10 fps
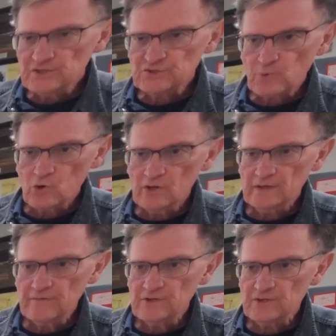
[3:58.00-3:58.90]
neosporin? I'll
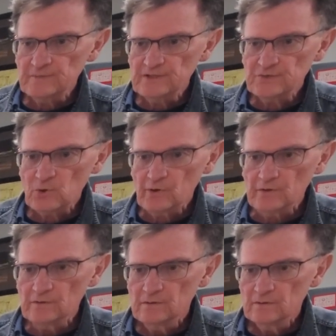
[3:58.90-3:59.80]
give you some
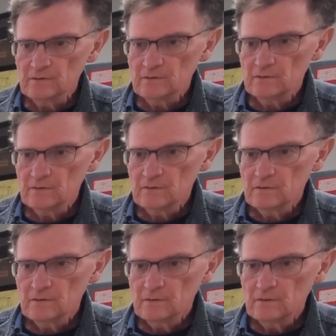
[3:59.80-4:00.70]
neosporin.
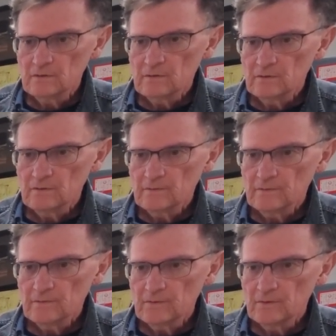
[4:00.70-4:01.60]
No, it's not even that. It's
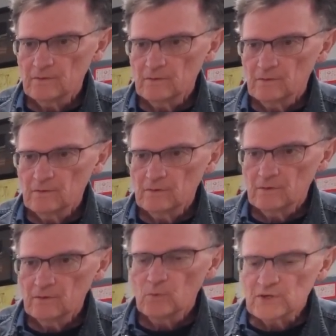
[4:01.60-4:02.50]
the infection
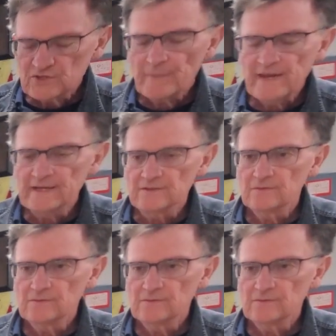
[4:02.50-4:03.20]
itself. Where's the pain?